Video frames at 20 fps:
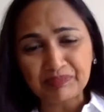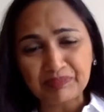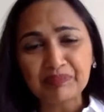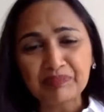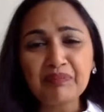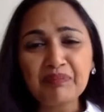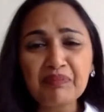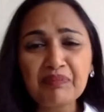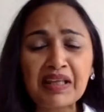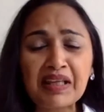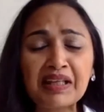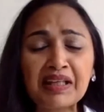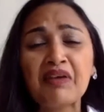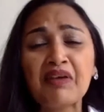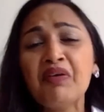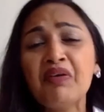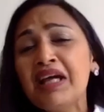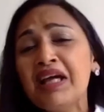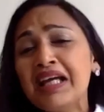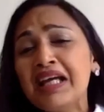Mm-hmm.
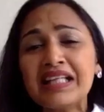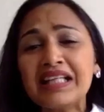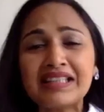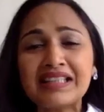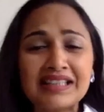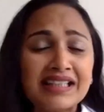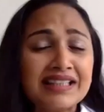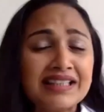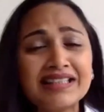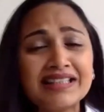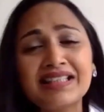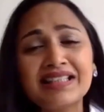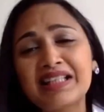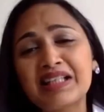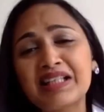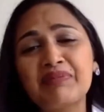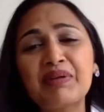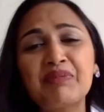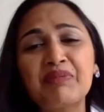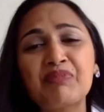Now, tell us a
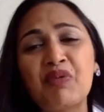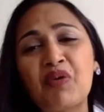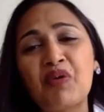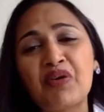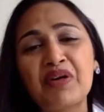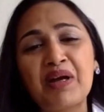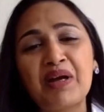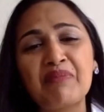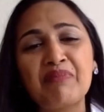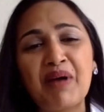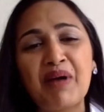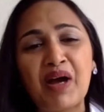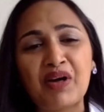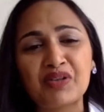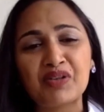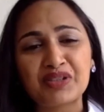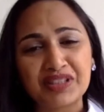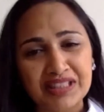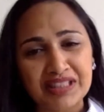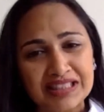little bit more
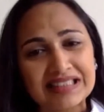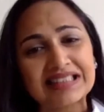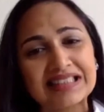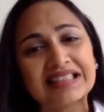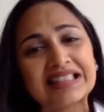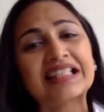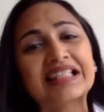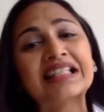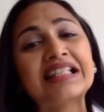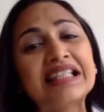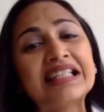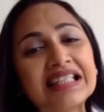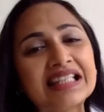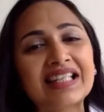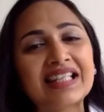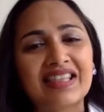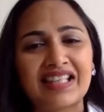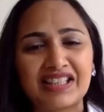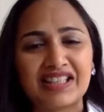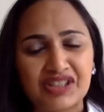about this
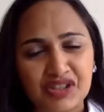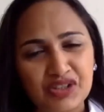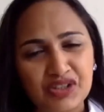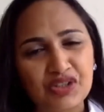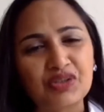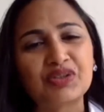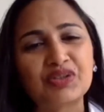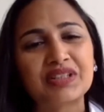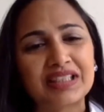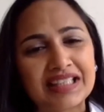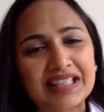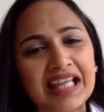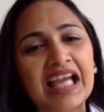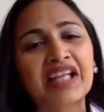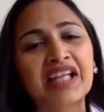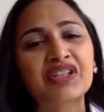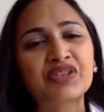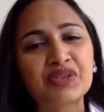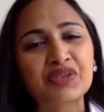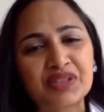technique that you use, the
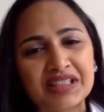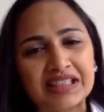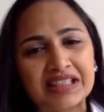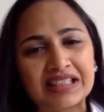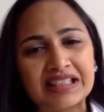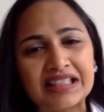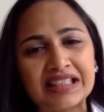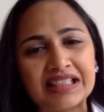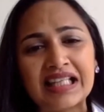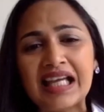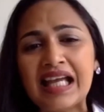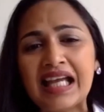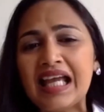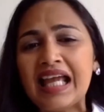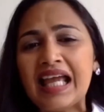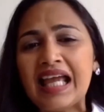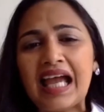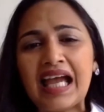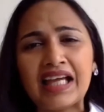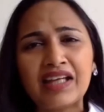can-do
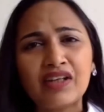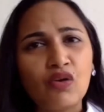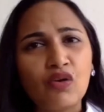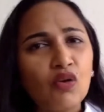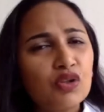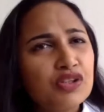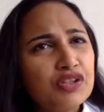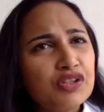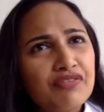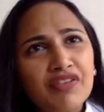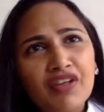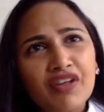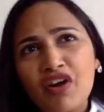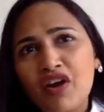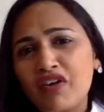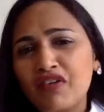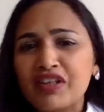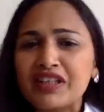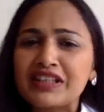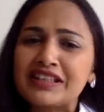technique, and also if there
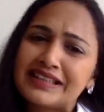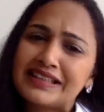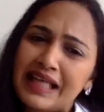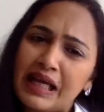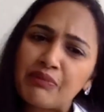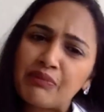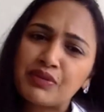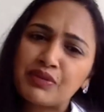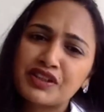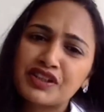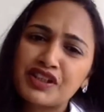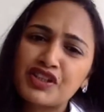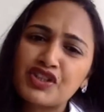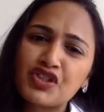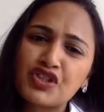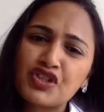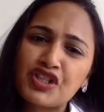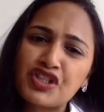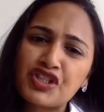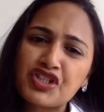are examples that
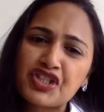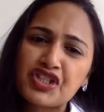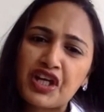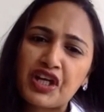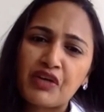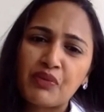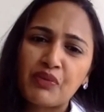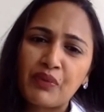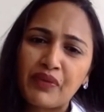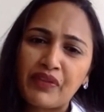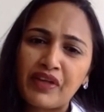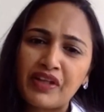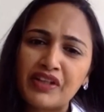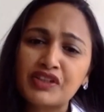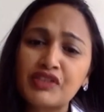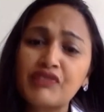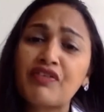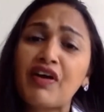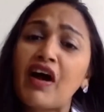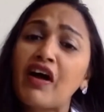you can share with us
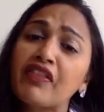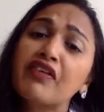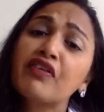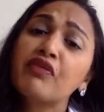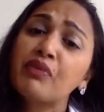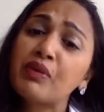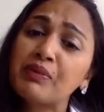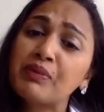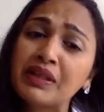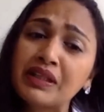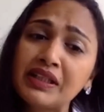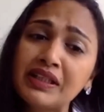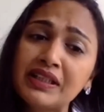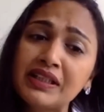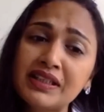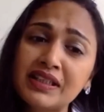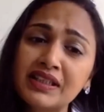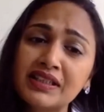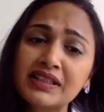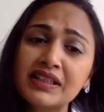of other women
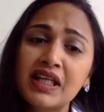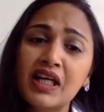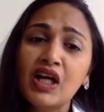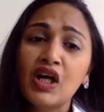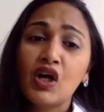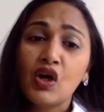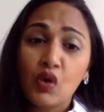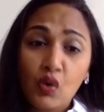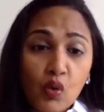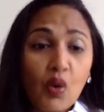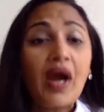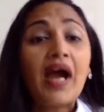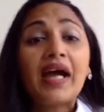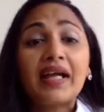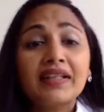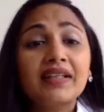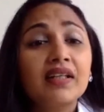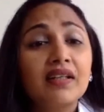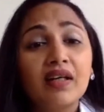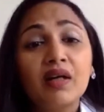leaders who
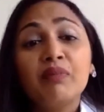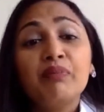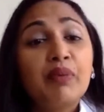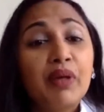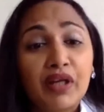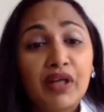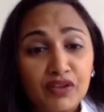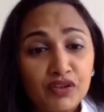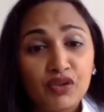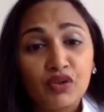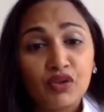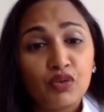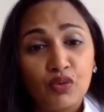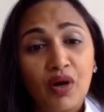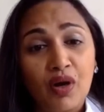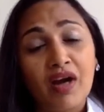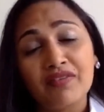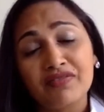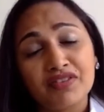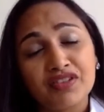had a breakthrough
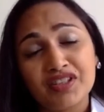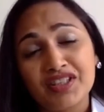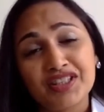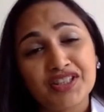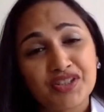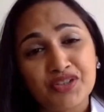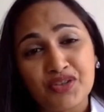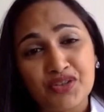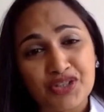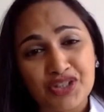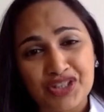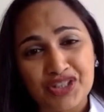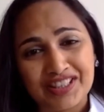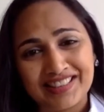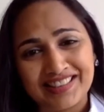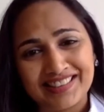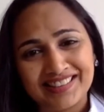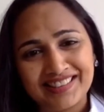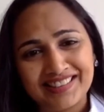after this coaching.